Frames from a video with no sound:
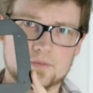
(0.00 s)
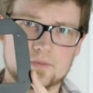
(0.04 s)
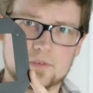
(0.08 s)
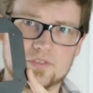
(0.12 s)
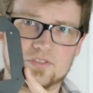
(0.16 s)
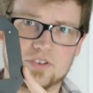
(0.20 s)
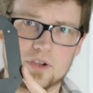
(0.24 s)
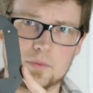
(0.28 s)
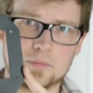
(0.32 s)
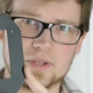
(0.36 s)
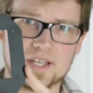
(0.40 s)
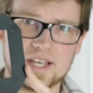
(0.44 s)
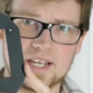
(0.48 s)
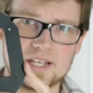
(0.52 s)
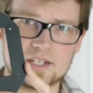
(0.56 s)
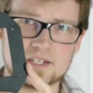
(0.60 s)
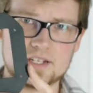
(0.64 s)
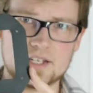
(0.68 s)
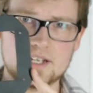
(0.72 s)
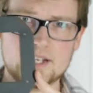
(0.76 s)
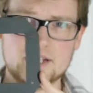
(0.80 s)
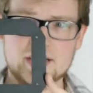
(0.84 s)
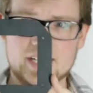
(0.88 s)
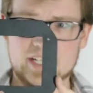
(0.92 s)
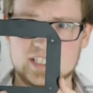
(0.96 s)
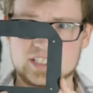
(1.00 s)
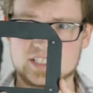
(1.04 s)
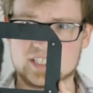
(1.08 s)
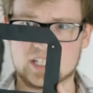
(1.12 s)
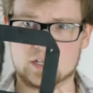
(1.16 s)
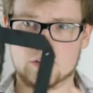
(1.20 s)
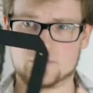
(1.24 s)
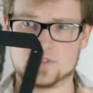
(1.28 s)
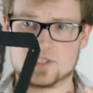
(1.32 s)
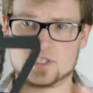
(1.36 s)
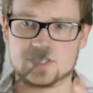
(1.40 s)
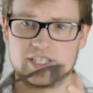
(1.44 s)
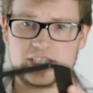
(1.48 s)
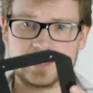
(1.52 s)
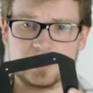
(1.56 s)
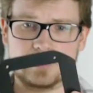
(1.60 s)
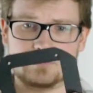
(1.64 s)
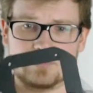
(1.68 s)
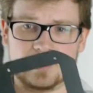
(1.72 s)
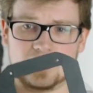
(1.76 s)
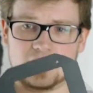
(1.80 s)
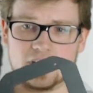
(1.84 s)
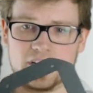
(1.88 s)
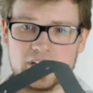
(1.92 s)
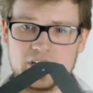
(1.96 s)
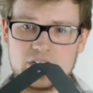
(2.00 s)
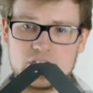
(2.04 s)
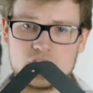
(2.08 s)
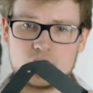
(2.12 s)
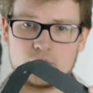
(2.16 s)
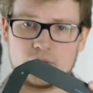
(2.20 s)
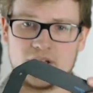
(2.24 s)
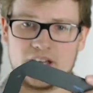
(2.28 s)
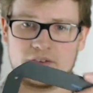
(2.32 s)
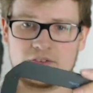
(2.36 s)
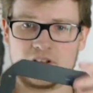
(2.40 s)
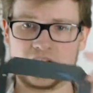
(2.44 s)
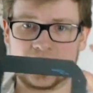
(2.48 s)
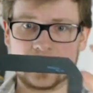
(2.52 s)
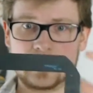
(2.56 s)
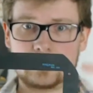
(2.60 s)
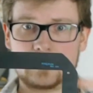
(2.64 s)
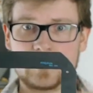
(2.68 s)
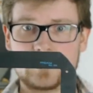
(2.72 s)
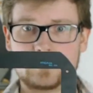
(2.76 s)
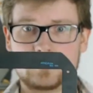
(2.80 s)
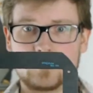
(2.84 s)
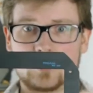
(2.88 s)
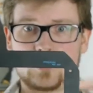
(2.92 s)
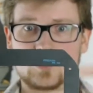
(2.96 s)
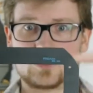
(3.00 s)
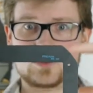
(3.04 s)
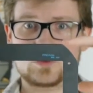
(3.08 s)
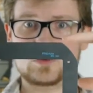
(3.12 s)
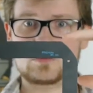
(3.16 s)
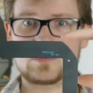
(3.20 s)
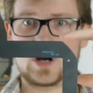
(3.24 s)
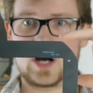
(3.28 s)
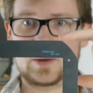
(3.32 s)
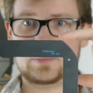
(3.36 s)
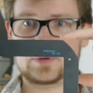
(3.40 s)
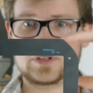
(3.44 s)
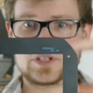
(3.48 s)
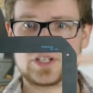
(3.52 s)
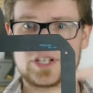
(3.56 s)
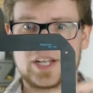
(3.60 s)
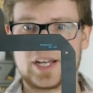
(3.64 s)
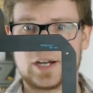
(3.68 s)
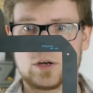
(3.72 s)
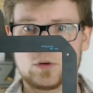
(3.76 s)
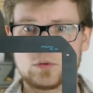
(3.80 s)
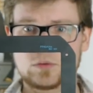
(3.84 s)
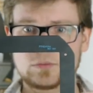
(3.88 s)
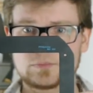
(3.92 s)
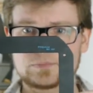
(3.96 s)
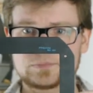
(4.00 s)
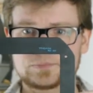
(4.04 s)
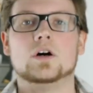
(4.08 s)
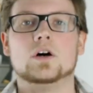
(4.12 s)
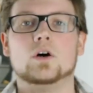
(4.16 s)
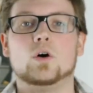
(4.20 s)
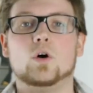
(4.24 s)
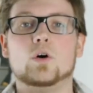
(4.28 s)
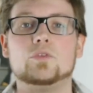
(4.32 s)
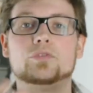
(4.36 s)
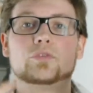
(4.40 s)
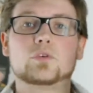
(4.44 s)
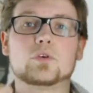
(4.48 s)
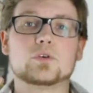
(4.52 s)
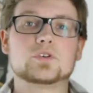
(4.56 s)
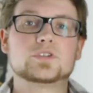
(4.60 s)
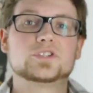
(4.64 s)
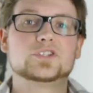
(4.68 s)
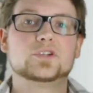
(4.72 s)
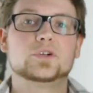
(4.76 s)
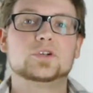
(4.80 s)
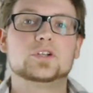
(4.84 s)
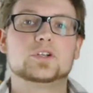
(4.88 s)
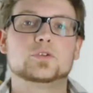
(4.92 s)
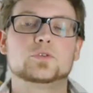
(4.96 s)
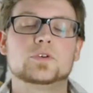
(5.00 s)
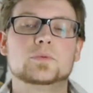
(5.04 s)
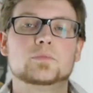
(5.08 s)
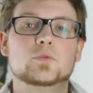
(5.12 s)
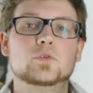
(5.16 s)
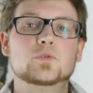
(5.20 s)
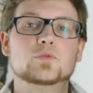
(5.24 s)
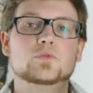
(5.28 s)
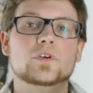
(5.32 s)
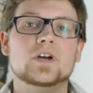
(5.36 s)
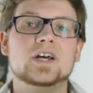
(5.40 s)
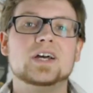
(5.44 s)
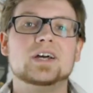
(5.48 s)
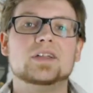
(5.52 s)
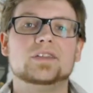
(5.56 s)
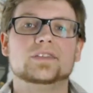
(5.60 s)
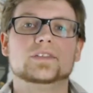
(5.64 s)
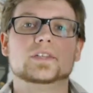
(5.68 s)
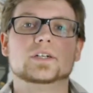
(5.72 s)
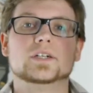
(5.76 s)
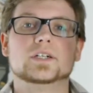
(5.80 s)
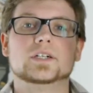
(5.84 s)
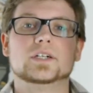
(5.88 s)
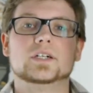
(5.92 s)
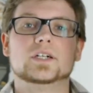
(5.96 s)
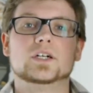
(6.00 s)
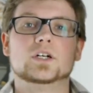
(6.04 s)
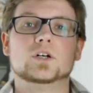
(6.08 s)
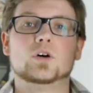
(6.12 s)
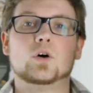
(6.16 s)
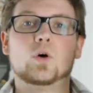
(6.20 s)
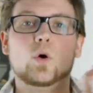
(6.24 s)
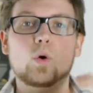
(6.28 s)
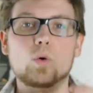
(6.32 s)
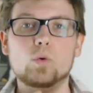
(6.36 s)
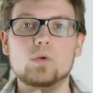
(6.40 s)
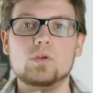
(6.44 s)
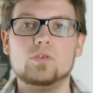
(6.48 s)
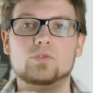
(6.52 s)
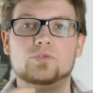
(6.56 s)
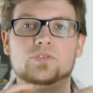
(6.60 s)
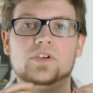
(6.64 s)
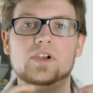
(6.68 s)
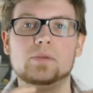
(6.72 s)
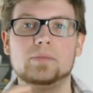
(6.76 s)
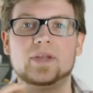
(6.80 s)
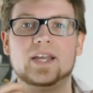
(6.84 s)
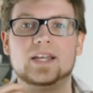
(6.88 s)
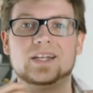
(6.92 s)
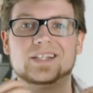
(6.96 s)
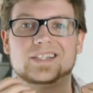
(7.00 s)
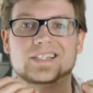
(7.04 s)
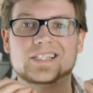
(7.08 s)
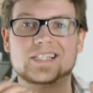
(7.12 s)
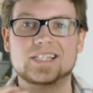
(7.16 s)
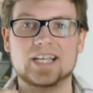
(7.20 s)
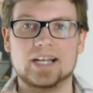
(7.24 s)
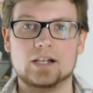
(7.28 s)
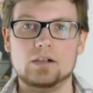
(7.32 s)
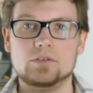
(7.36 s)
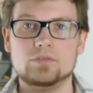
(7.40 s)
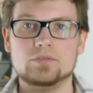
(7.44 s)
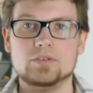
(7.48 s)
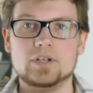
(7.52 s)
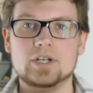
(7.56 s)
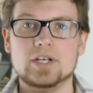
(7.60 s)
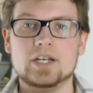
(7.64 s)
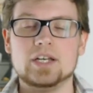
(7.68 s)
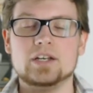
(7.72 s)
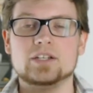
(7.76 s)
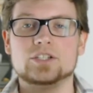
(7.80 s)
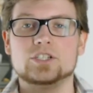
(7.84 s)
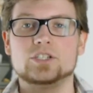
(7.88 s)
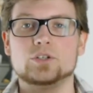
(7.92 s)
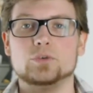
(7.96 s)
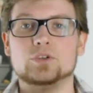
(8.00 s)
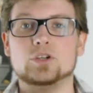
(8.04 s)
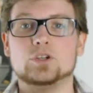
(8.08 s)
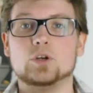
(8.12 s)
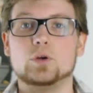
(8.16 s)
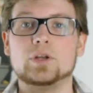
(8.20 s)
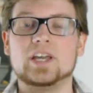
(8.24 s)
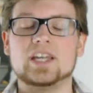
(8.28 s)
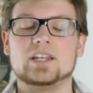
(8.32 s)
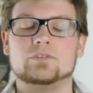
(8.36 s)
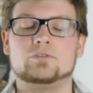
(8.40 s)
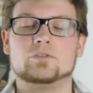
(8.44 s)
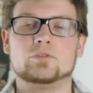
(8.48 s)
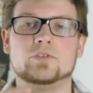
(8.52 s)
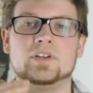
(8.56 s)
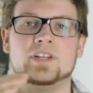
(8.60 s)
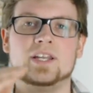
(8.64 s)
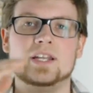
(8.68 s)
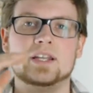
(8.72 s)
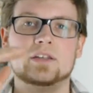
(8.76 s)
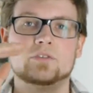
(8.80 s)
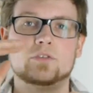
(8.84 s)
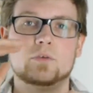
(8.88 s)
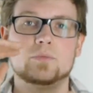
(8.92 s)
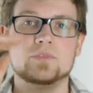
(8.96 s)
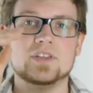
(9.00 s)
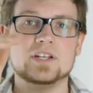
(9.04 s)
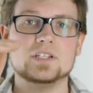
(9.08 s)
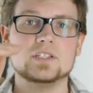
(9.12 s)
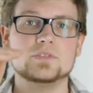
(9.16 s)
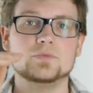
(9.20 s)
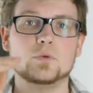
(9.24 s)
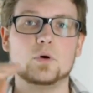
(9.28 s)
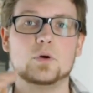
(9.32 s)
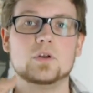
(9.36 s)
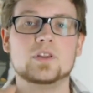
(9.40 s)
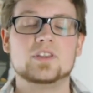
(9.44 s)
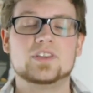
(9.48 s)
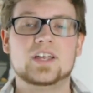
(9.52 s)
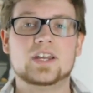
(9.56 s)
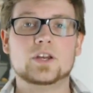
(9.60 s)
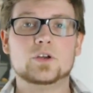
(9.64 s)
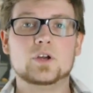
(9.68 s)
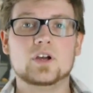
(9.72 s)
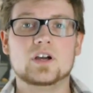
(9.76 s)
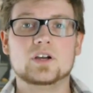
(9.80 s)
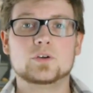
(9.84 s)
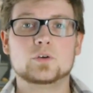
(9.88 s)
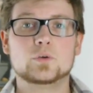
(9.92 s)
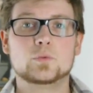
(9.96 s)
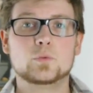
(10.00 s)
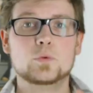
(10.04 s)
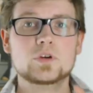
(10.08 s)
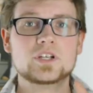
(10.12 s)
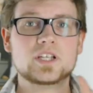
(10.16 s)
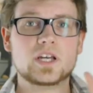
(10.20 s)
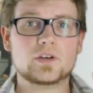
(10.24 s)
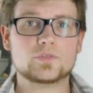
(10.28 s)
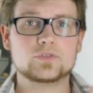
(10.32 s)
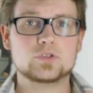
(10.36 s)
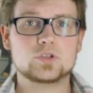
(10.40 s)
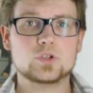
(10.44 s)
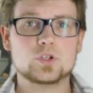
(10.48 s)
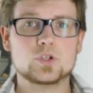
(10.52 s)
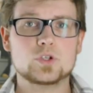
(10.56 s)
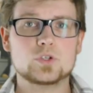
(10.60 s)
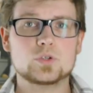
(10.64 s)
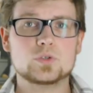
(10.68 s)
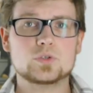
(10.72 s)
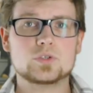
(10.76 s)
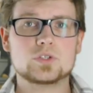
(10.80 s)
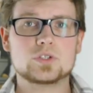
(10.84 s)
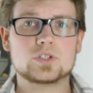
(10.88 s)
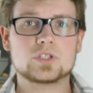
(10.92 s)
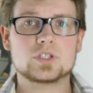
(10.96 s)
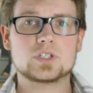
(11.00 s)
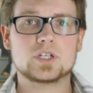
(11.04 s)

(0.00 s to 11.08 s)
film gate instead of the 16:9 to have a little bit more room up and down. Of course, you could remove the whole film gate itself, so you don't get vignetting from this one. Then you would have to use